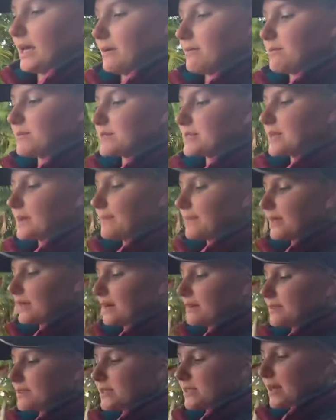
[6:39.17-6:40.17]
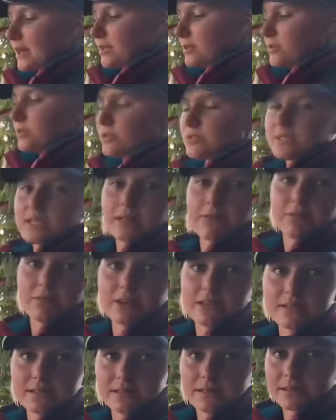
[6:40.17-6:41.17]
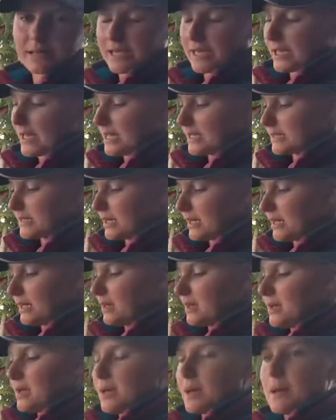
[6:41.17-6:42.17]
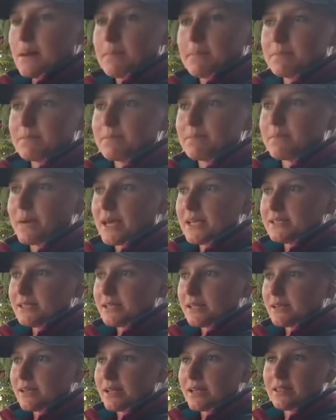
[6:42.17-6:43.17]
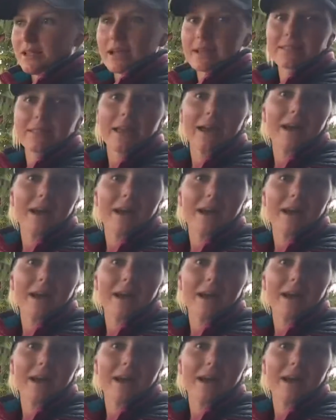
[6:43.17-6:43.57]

something I've started using recently. It's basically like that